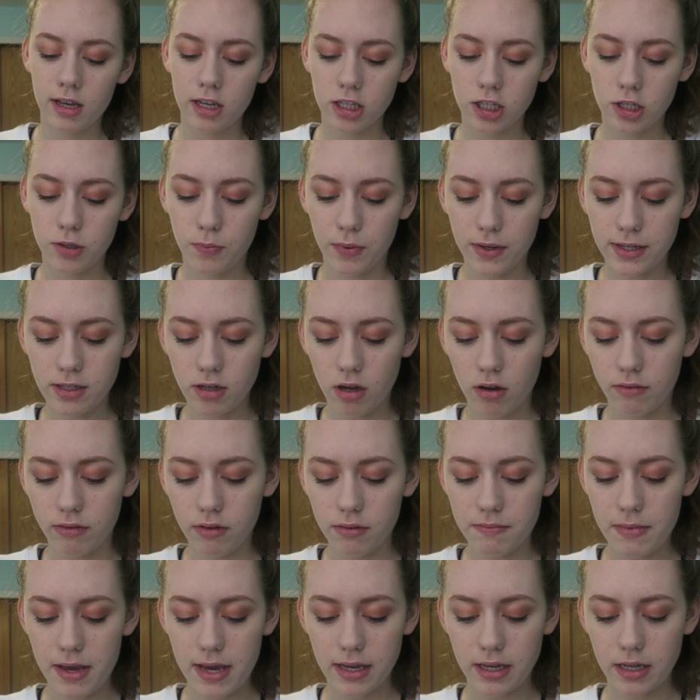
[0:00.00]
Spritz
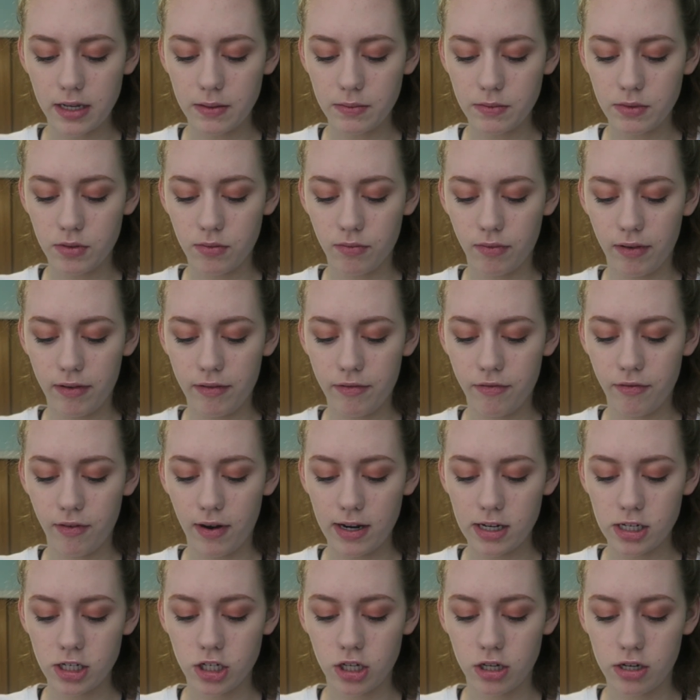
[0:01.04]
over makeup to
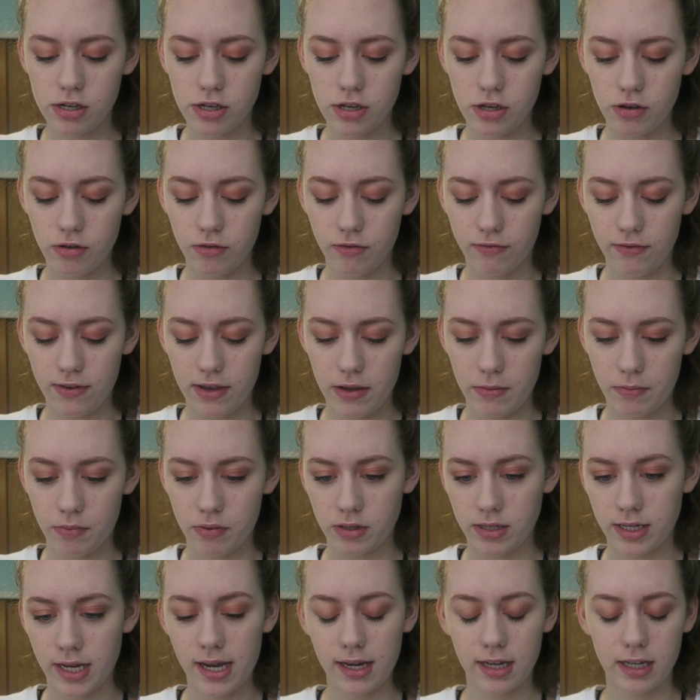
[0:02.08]
refresh your UV
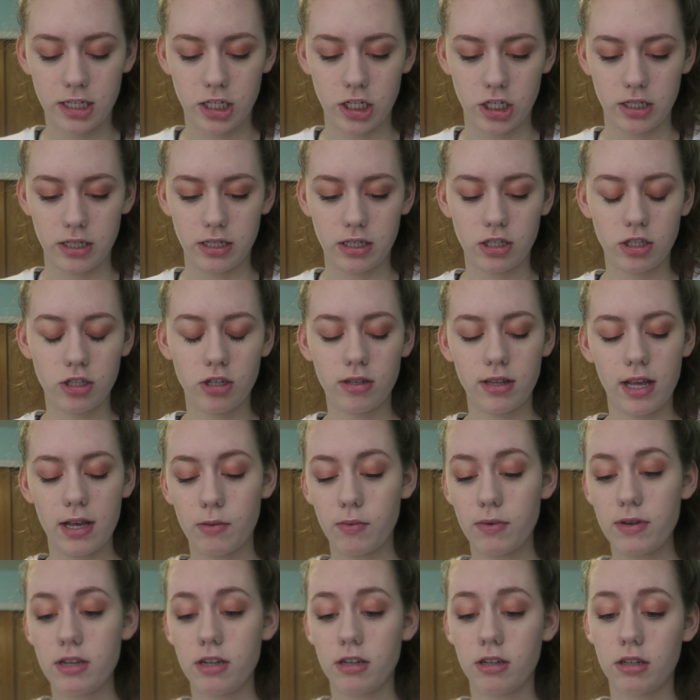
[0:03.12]
protection. So
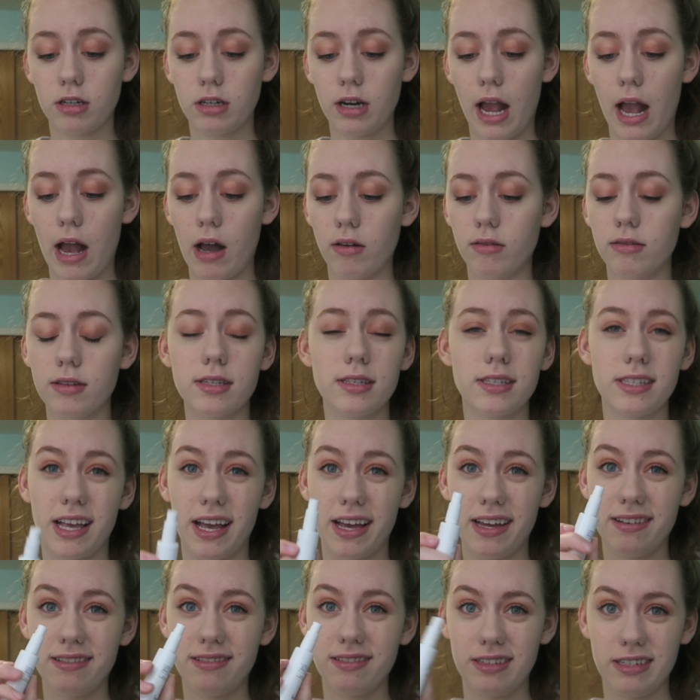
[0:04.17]
like when you're out in the
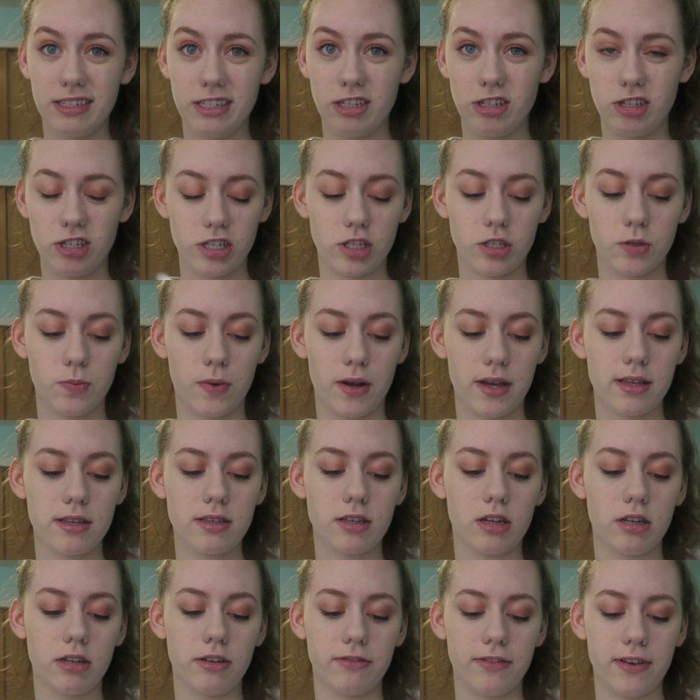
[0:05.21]
sun, you just spray
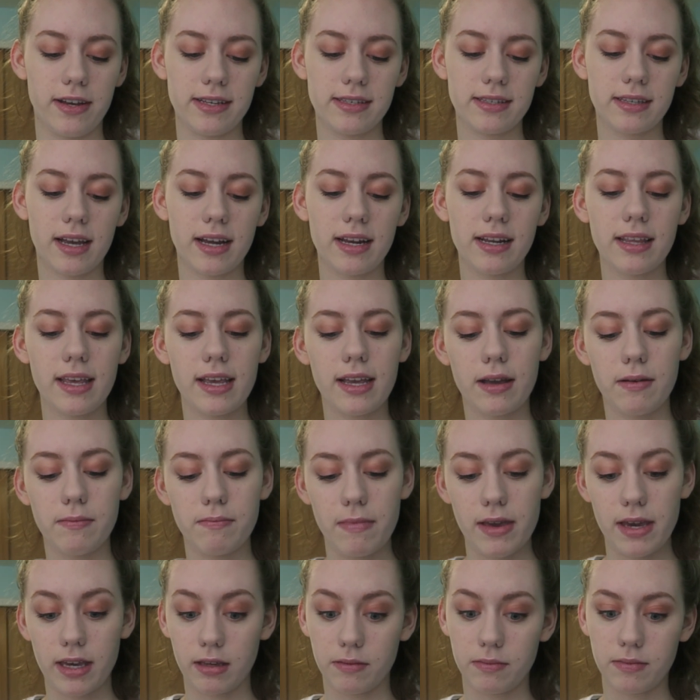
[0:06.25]
this on your face. Kind of like a
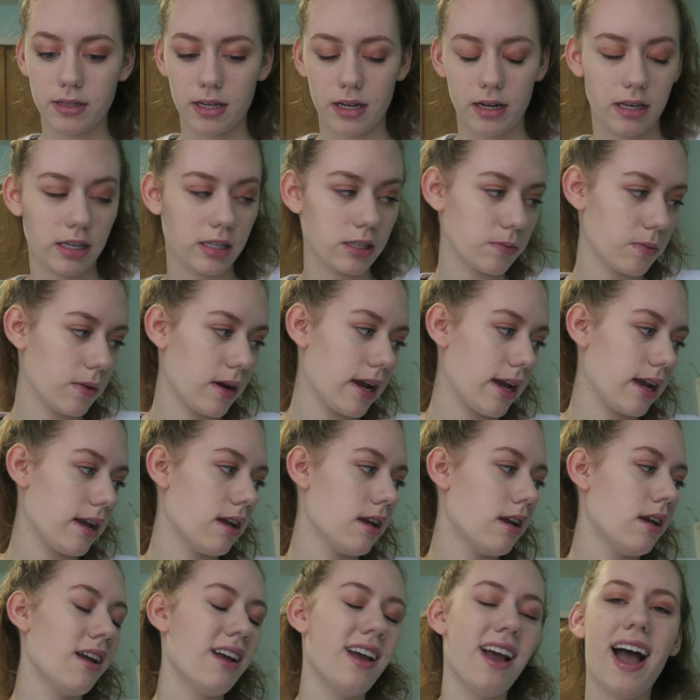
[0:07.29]
makeup setting
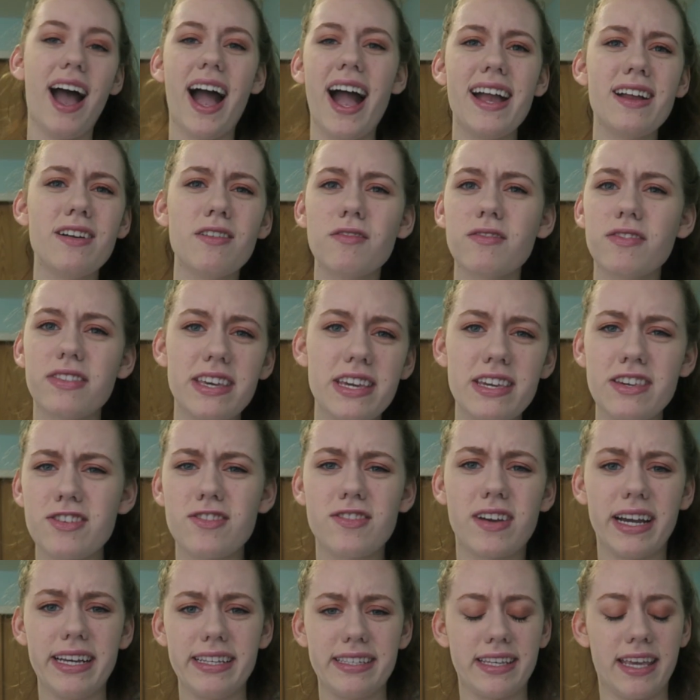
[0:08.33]
spray. I don't think
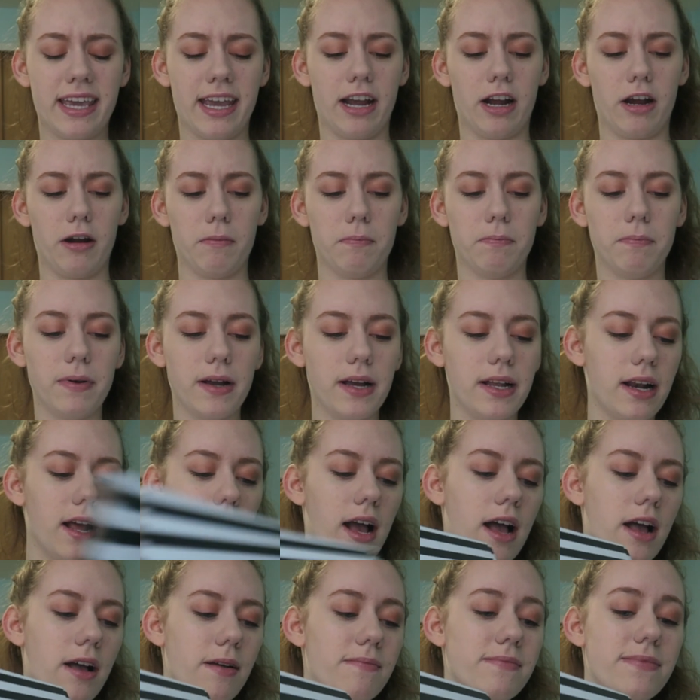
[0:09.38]
you guys care. But
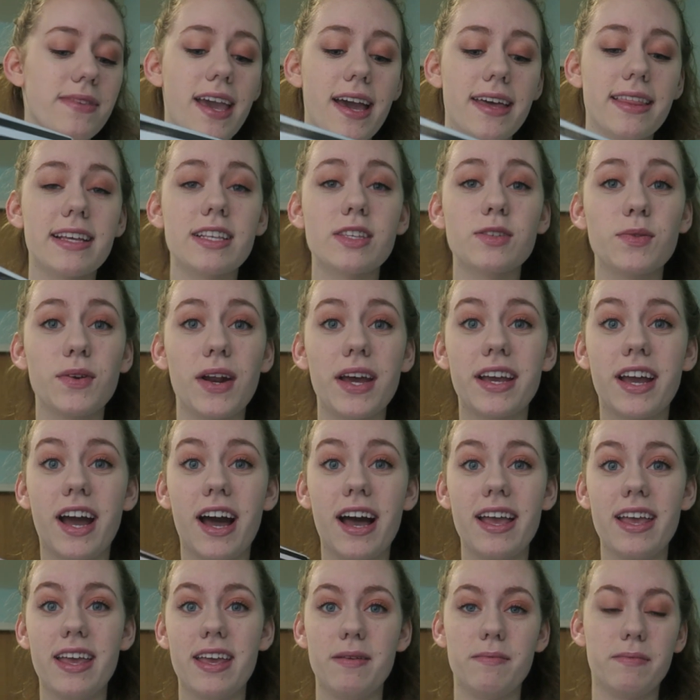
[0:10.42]
yeah, that's what I
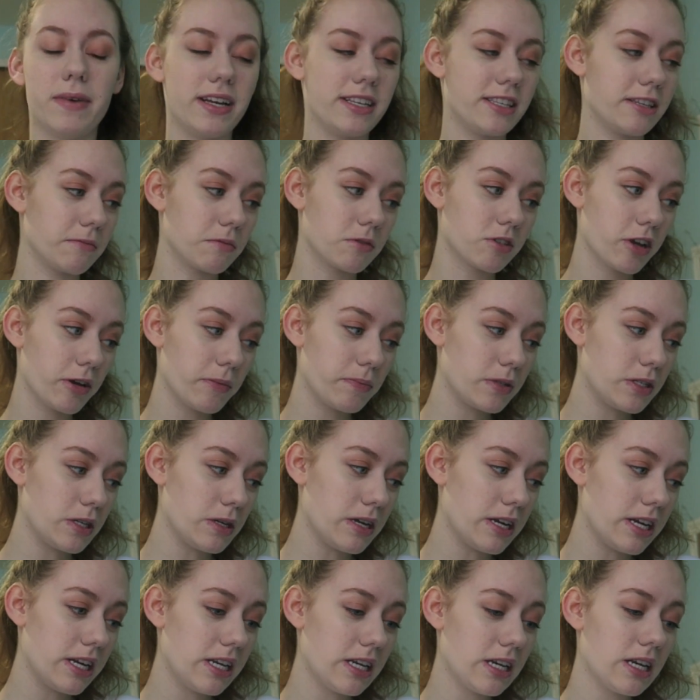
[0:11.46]
got in my
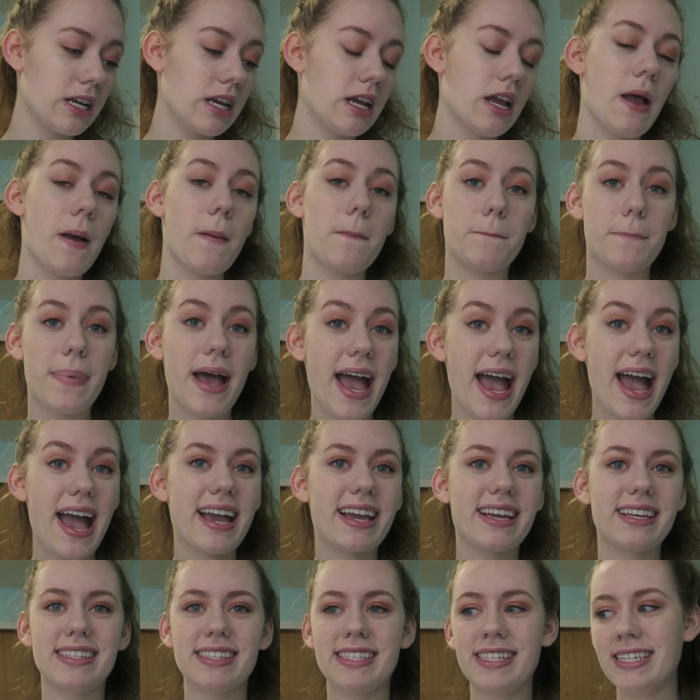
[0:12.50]
subscription
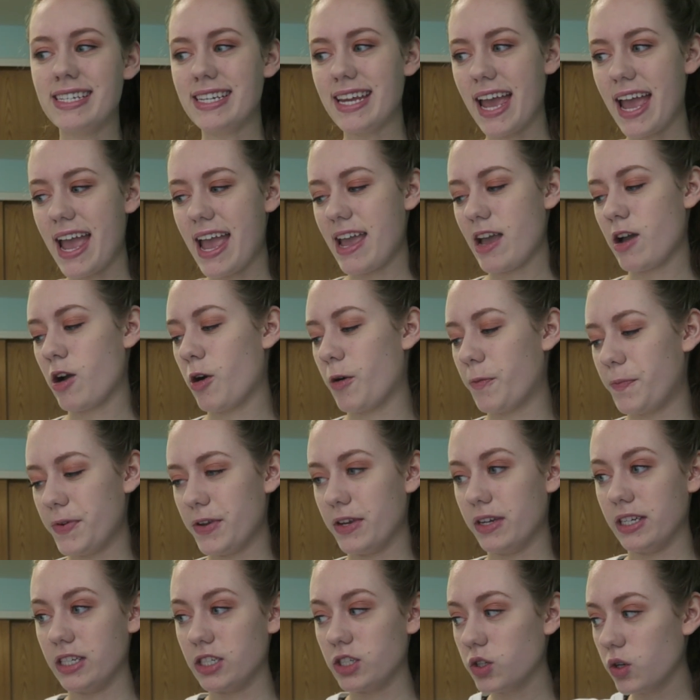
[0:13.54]
bag today. Hope
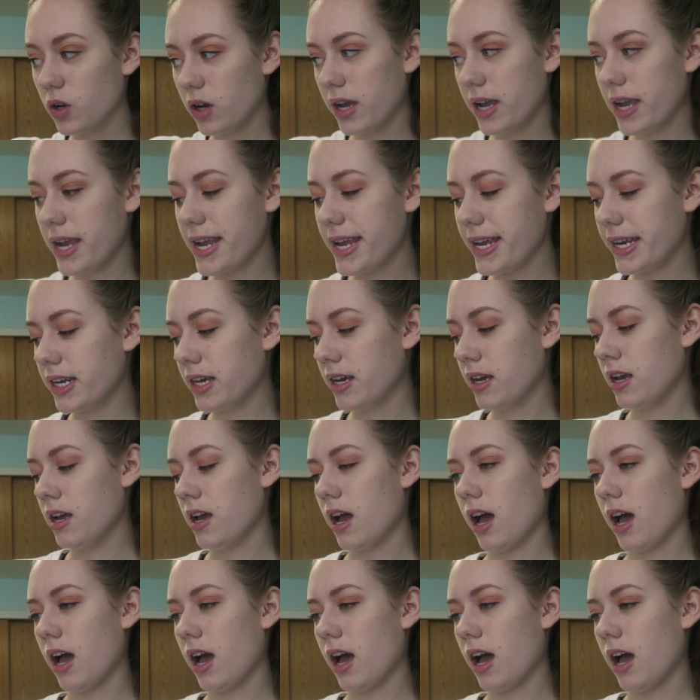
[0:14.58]
you enjoyed.